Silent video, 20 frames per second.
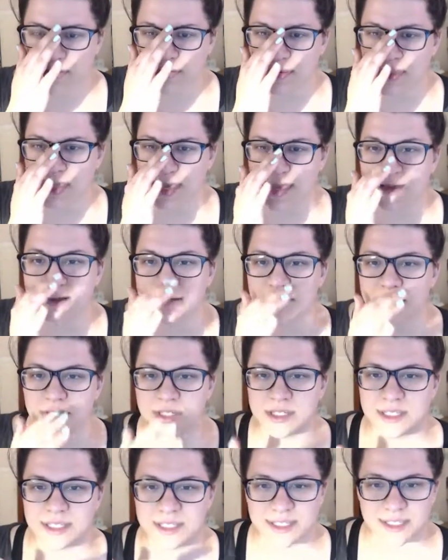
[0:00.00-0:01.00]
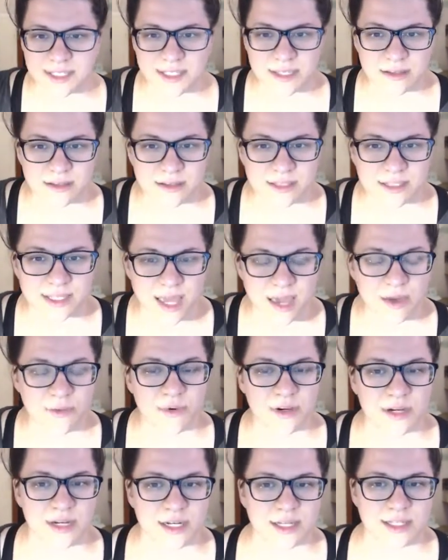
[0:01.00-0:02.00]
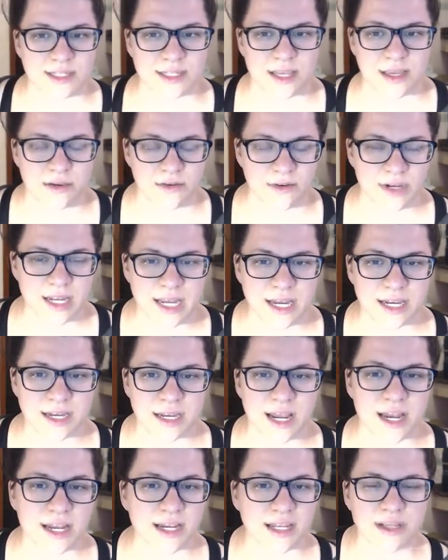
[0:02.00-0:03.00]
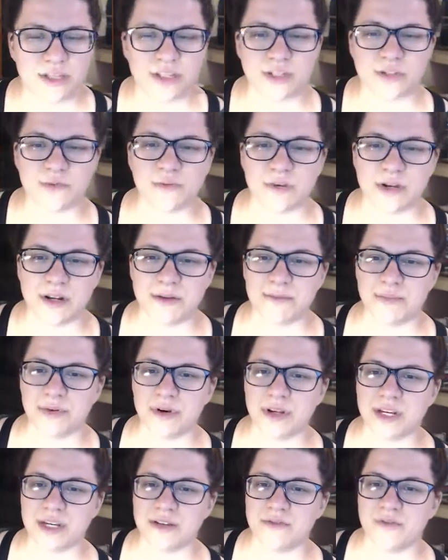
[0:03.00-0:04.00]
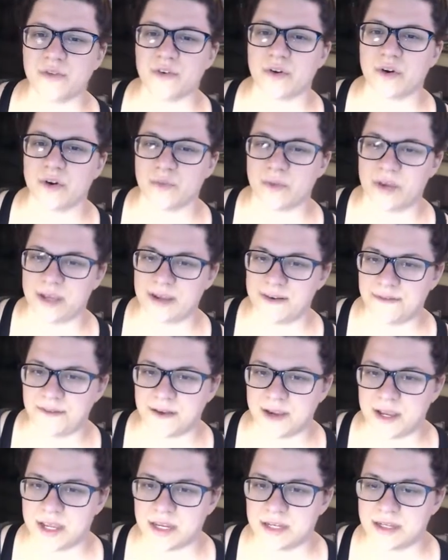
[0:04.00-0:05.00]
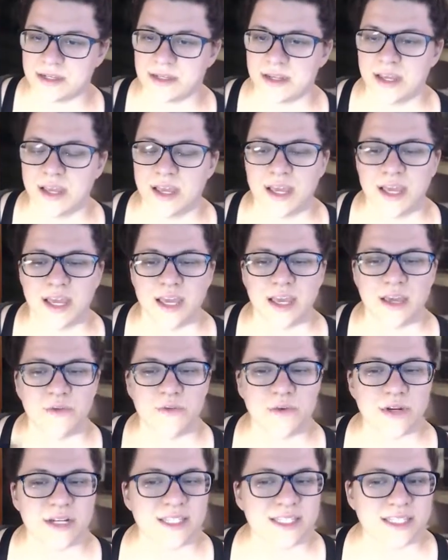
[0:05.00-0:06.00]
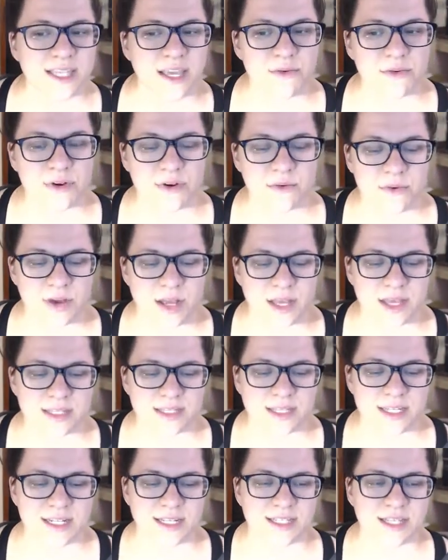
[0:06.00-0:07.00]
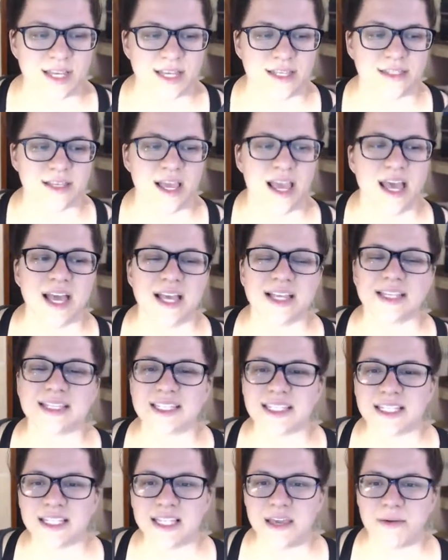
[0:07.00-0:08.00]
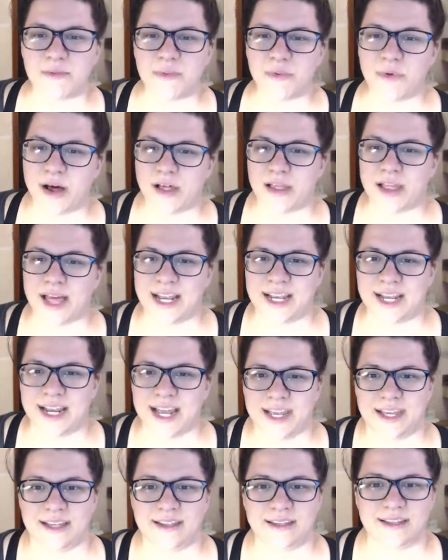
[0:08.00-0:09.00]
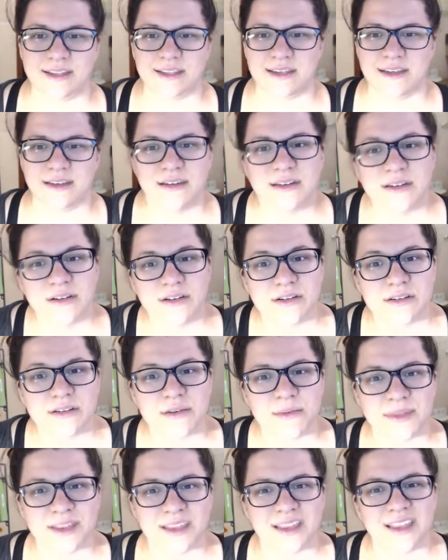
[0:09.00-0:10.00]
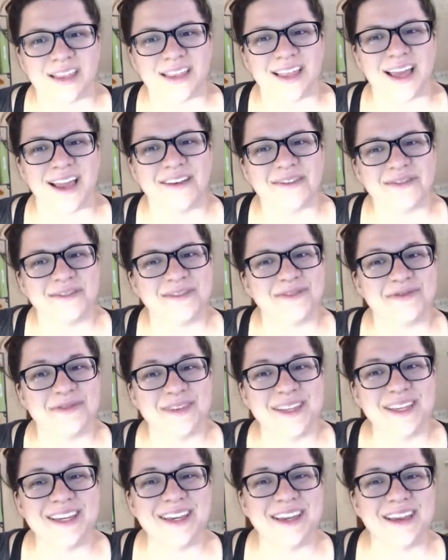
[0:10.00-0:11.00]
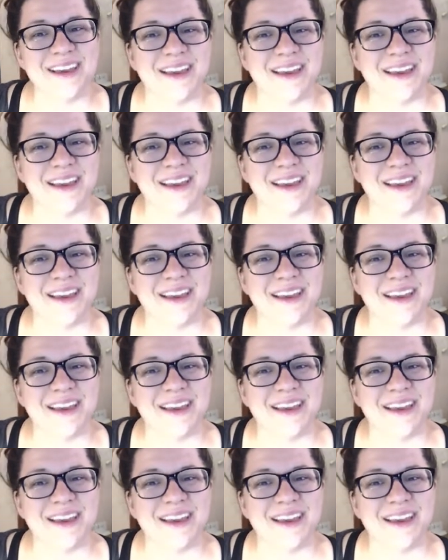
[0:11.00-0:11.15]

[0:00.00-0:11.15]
Like, just say what it is that you need. And he just wouldn't put in for a refund. He wouldn't say what it was. And he says, sleep well at night. Or something like that. It was really,